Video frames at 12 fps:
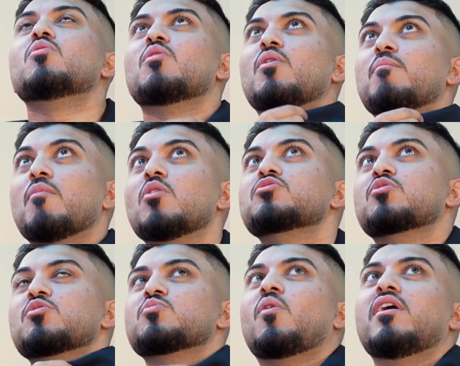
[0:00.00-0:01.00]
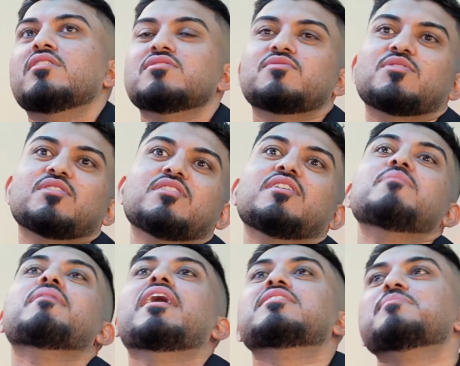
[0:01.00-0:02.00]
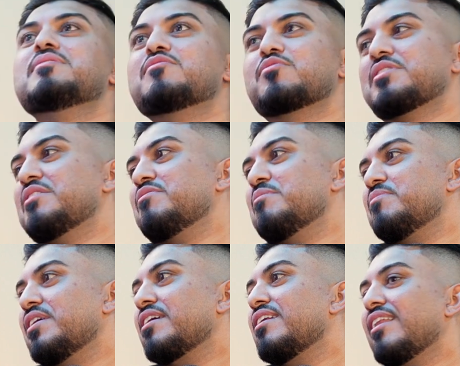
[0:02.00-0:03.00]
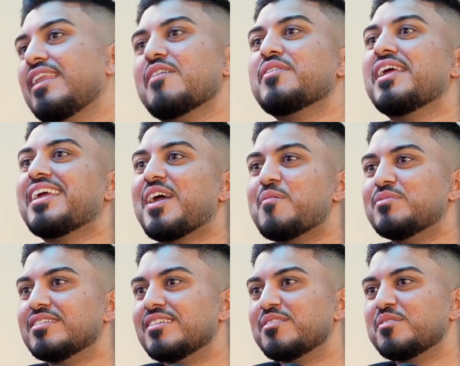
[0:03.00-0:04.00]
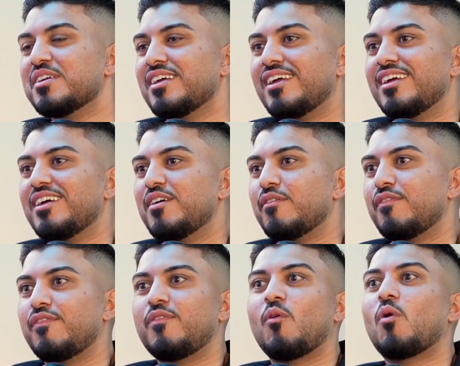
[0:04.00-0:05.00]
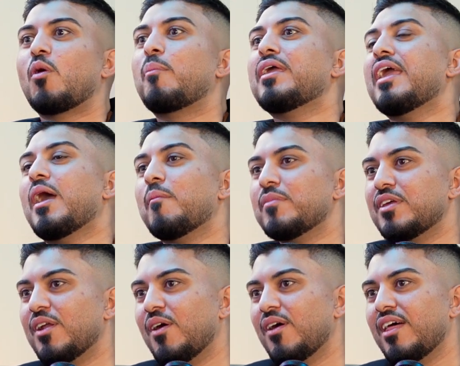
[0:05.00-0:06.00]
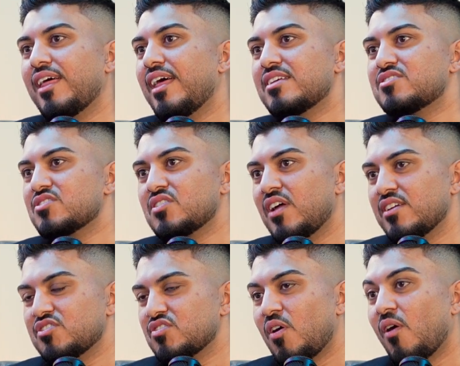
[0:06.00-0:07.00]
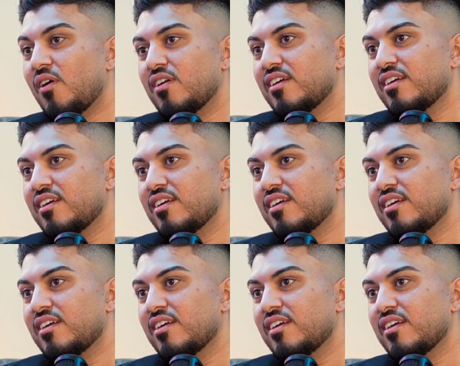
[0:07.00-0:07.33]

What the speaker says: or what most girls want is for their man to be free from fucking 11 a.m. till 4 p.m. You know, that's just hard.